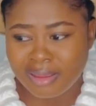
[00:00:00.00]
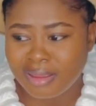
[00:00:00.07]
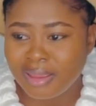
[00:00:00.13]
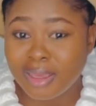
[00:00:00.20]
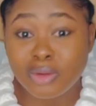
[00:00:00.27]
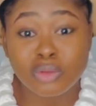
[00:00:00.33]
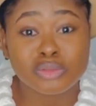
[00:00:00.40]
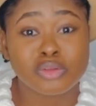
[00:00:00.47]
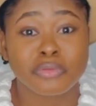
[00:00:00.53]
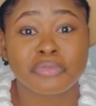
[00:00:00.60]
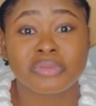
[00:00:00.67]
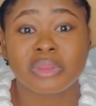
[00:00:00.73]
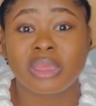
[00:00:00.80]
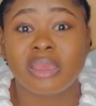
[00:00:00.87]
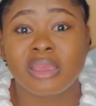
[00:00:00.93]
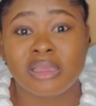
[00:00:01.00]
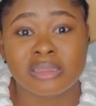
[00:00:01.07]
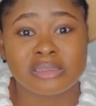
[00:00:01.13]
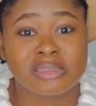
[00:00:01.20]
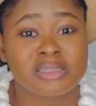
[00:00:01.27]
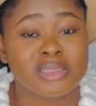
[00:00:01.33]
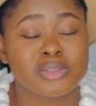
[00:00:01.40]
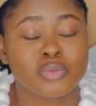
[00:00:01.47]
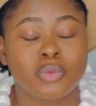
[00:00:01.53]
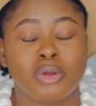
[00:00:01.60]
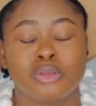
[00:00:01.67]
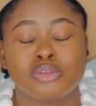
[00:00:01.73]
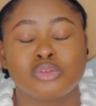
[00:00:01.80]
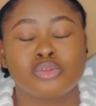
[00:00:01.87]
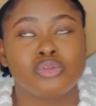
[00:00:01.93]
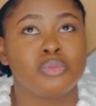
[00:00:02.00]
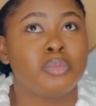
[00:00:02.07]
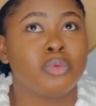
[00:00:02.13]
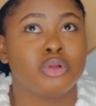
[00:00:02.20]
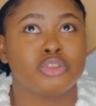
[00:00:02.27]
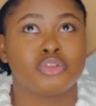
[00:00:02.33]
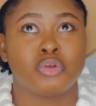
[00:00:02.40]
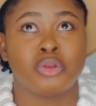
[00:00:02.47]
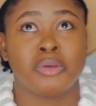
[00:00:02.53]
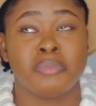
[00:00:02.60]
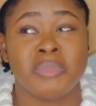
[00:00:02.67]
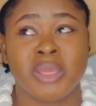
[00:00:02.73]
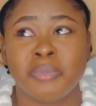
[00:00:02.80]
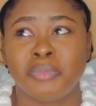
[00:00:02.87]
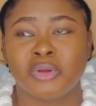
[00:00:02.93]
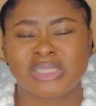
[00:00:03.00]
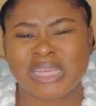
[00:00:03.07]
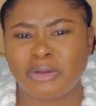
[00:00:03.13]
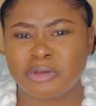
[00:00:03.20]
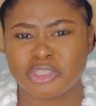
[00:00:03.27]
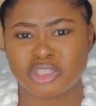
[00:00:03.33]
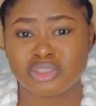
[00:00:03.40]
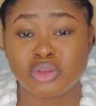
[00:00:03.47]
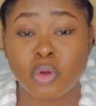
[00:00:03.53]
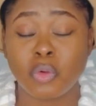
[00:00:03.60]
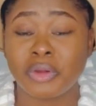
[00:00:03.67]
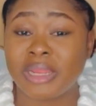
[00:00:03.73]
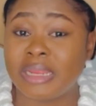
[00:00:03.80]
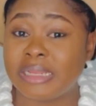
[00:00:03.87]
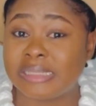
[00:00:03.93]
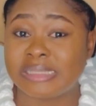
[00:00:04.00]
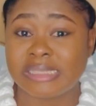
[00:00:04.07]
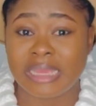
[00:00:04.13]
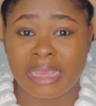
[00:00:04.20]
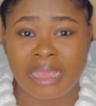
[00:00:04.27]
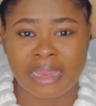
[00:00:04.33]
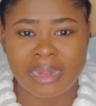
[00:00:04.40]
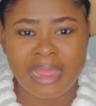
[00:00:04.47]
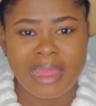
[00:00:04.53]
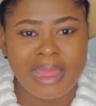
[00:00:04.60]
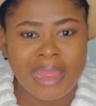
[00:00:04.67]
A lot of things. It was too much on me, but I was just holding it in.